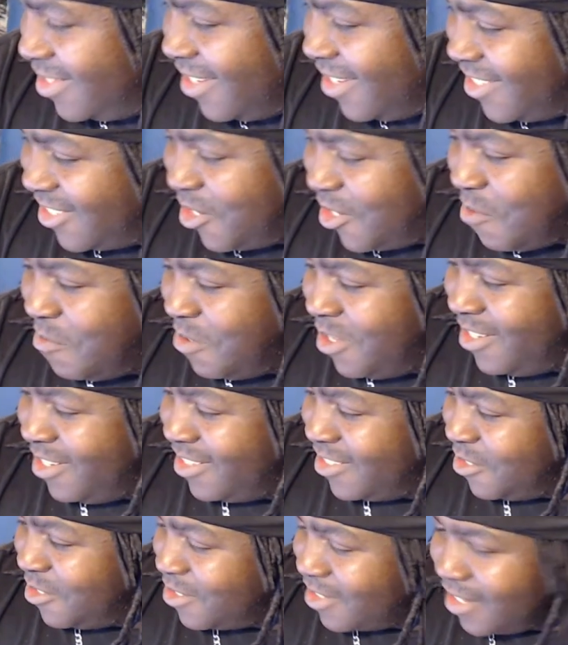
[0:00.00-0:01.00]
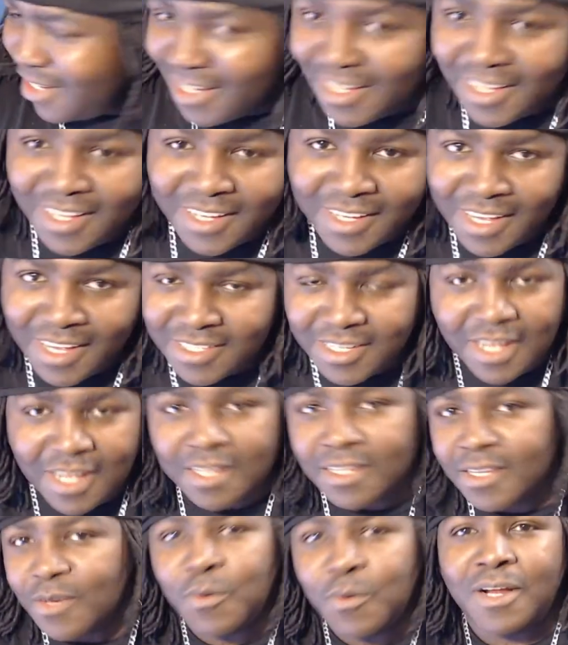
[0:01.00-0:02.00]
Says Terminator Juice. That's not a
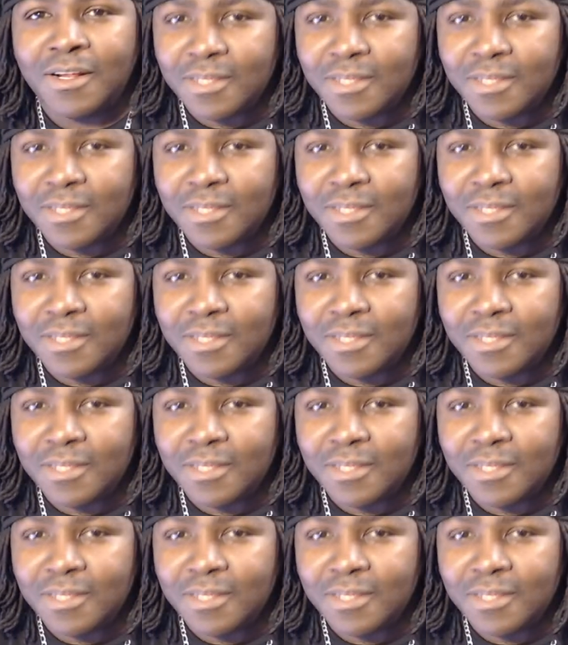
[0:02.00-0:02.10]
good way